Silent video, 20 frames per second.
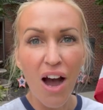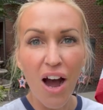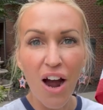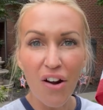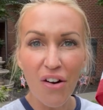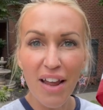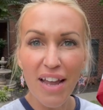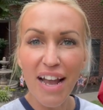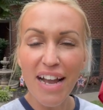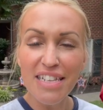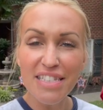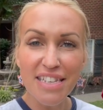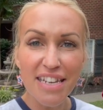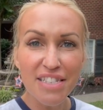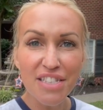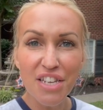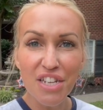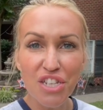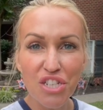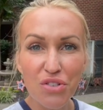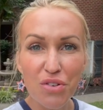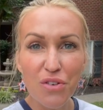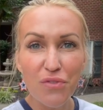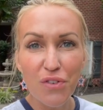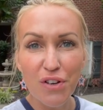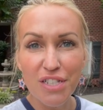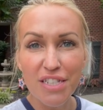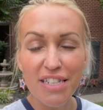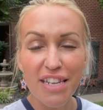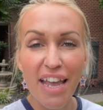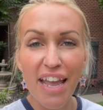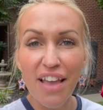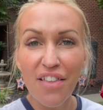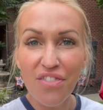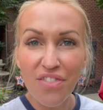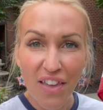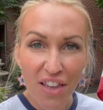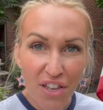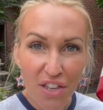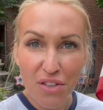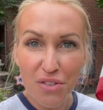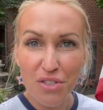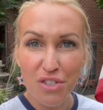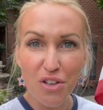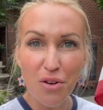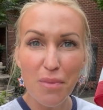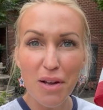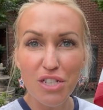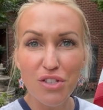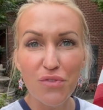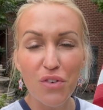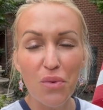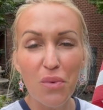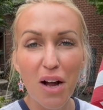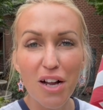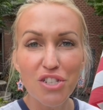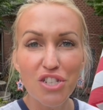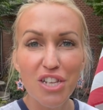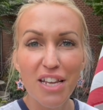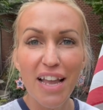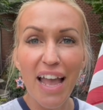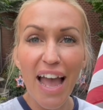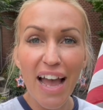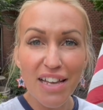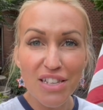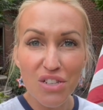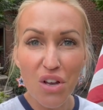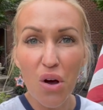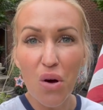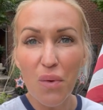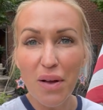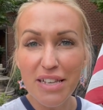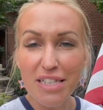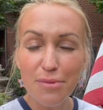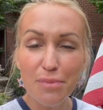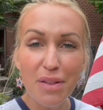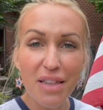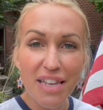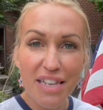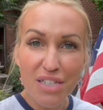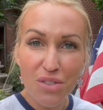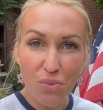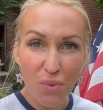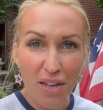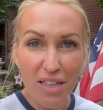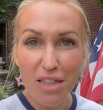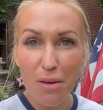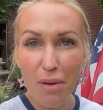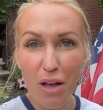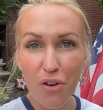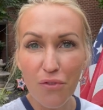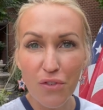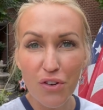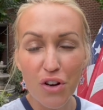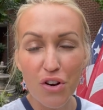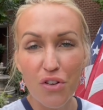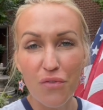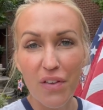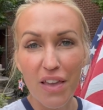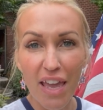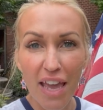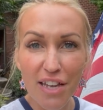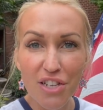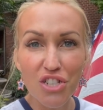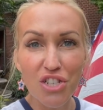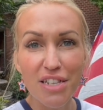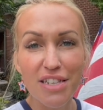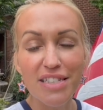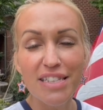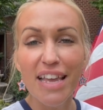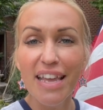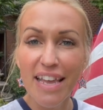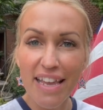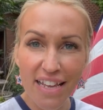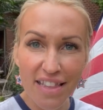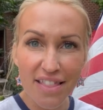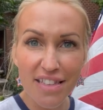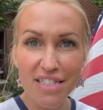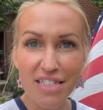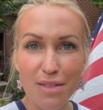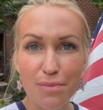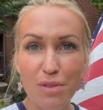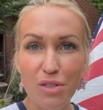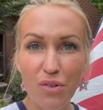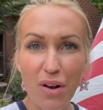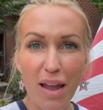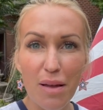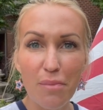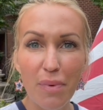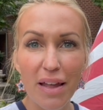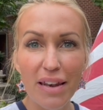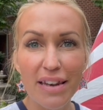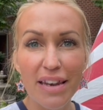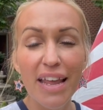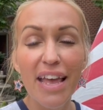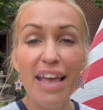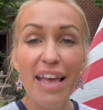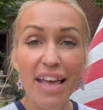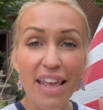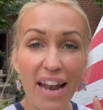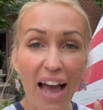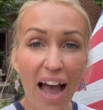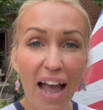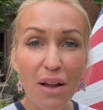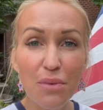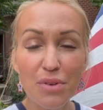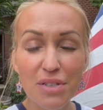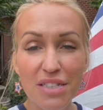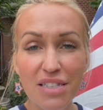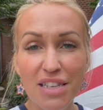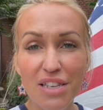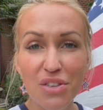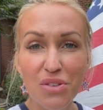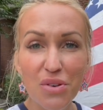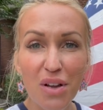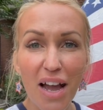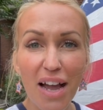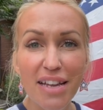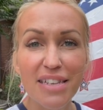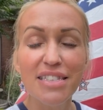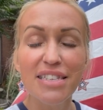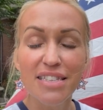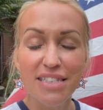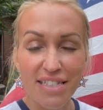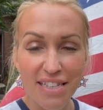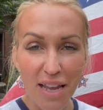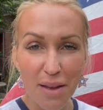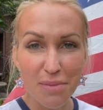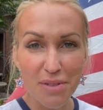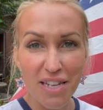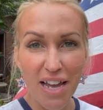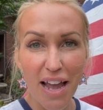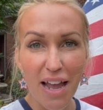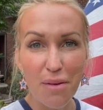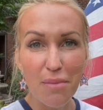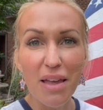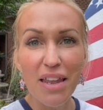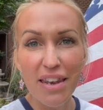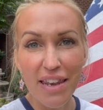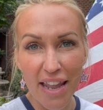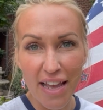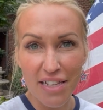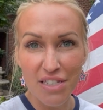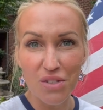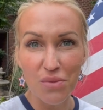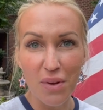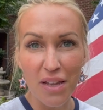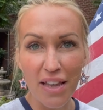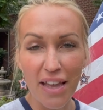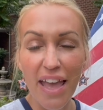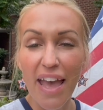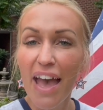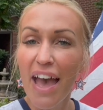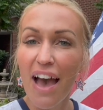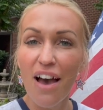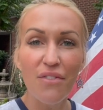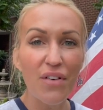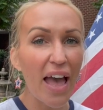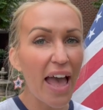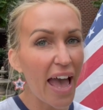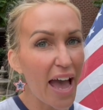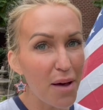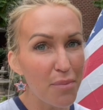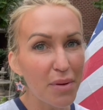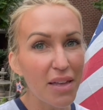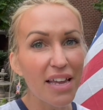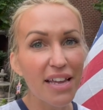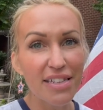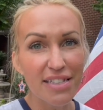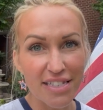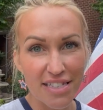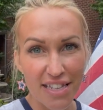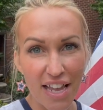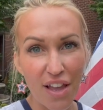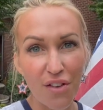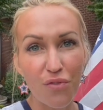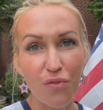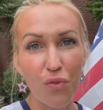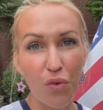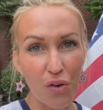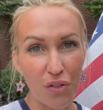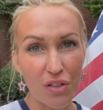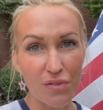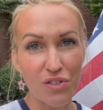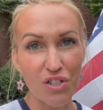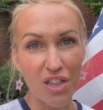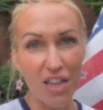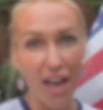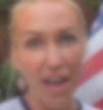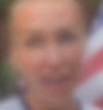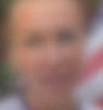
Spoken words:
All right, guys, that's gonna do it for today. Thank you so much for watching. As always, please ring the bell for notifications, hit the subscribe button, and I will see you guys same time next week. Have a happy and safe 4th of July.